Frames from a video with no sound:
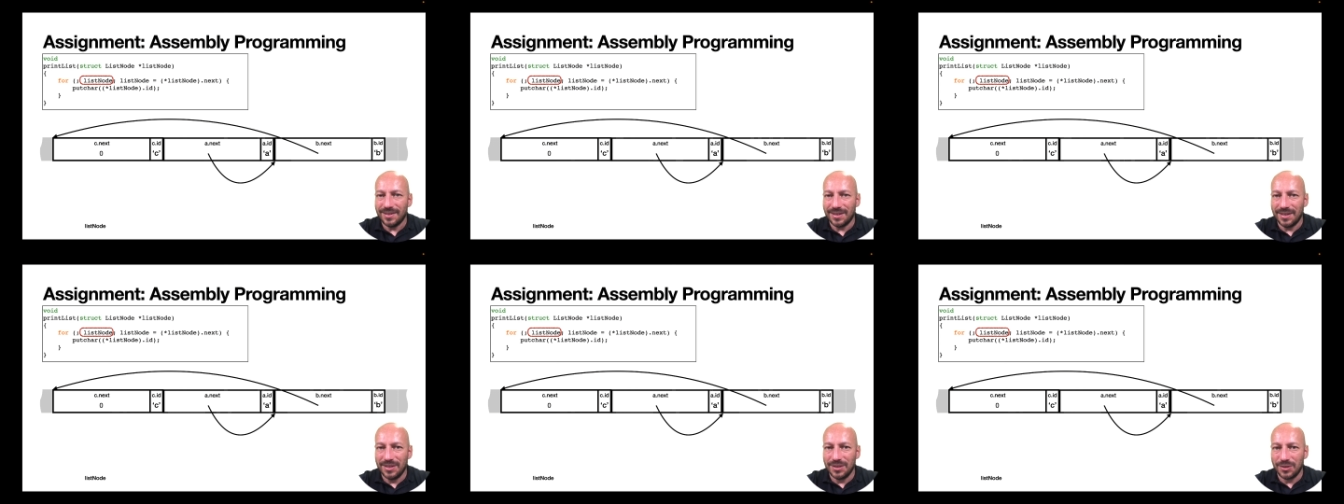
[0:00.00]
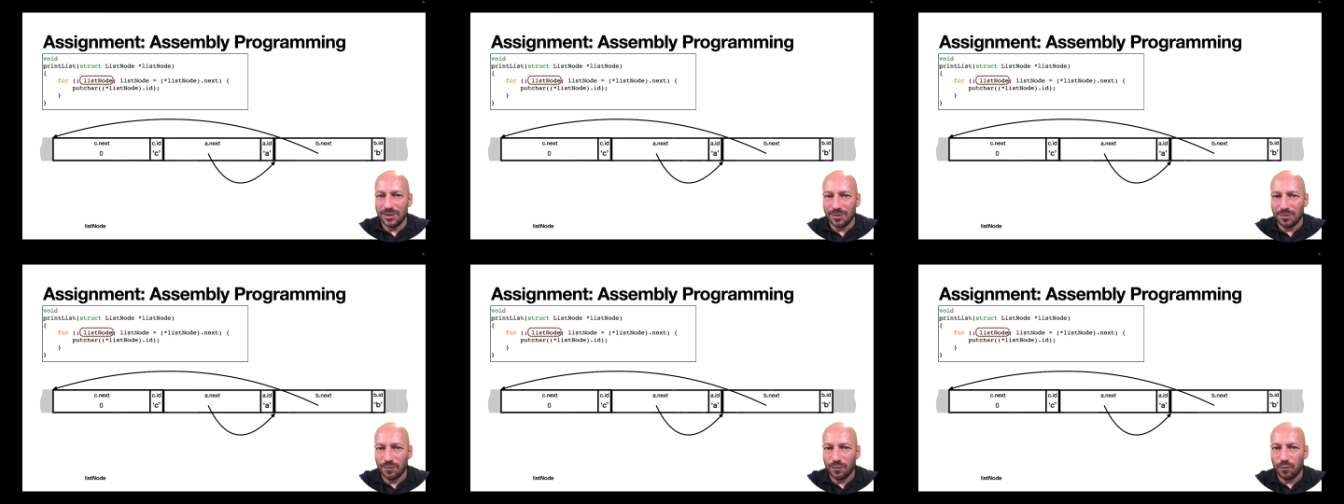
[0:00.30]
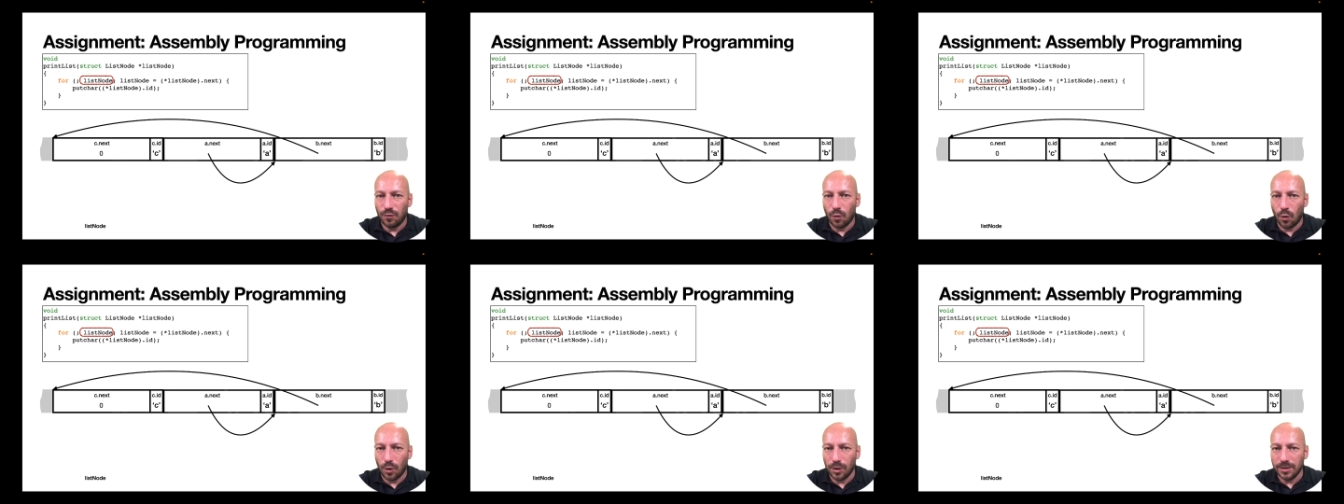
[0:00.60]
is
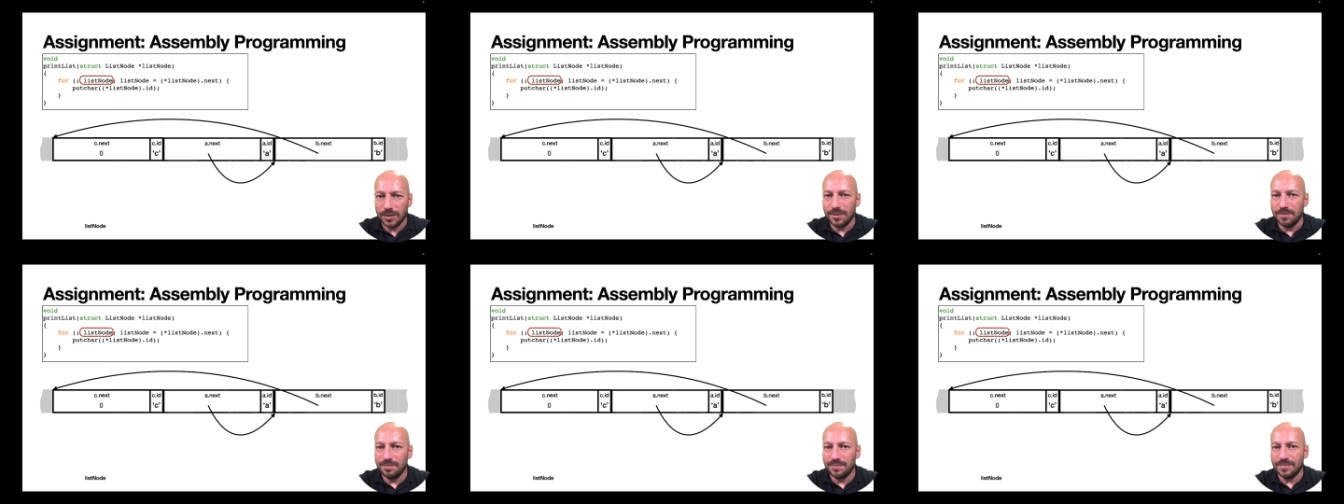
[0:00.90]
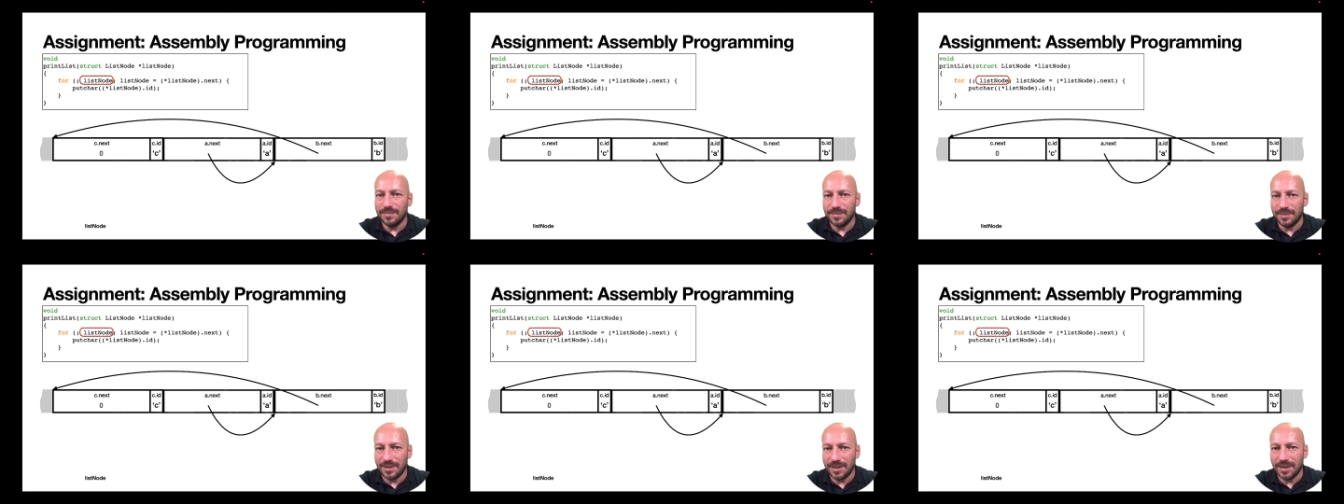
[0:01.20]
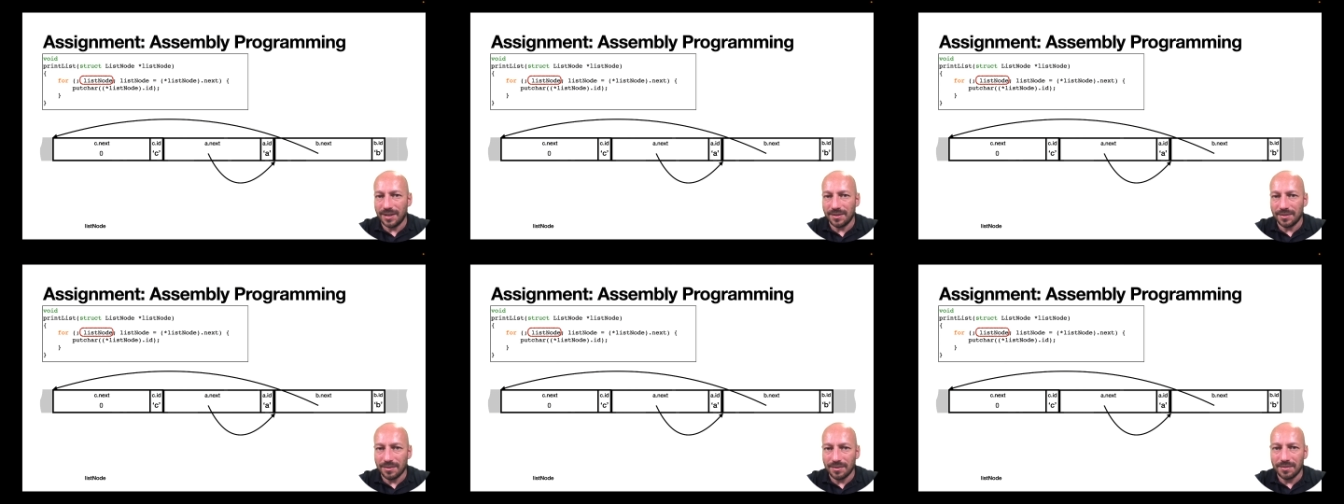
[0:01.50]
false
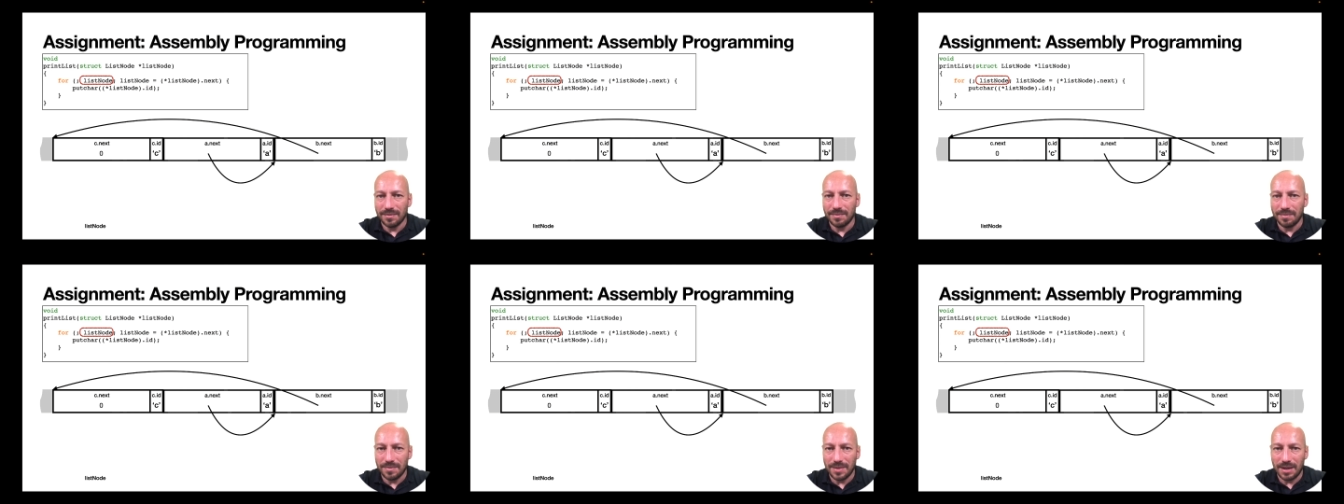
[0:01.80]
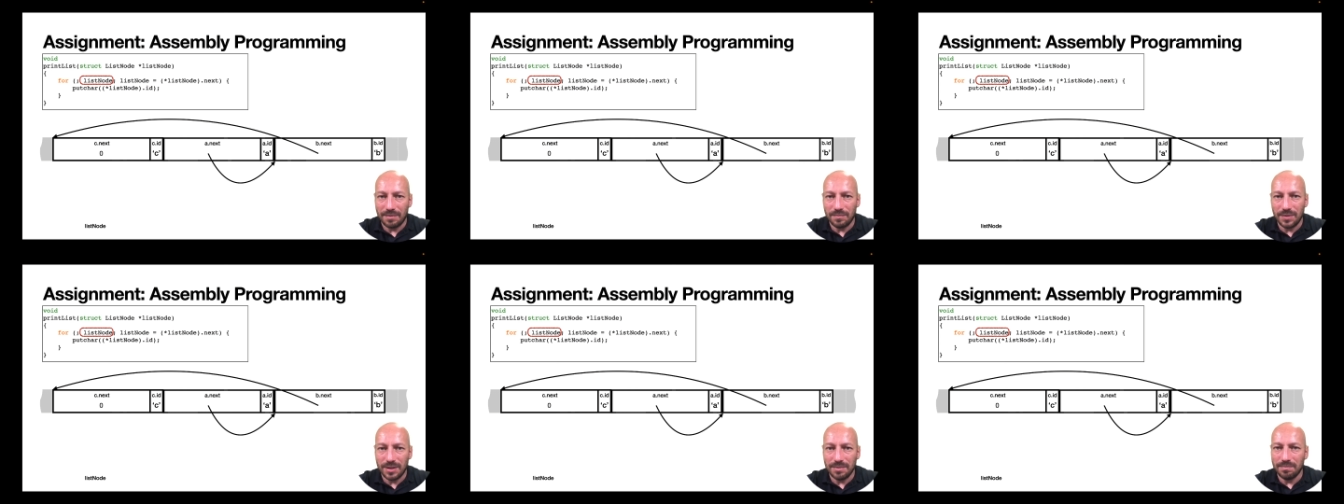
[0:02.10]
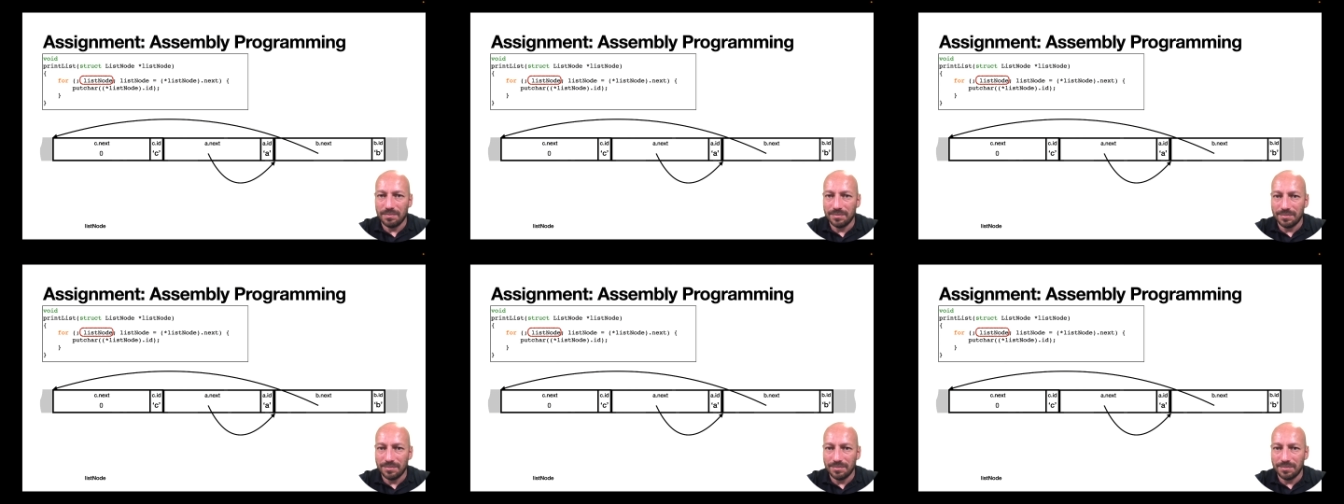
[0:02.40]
and then we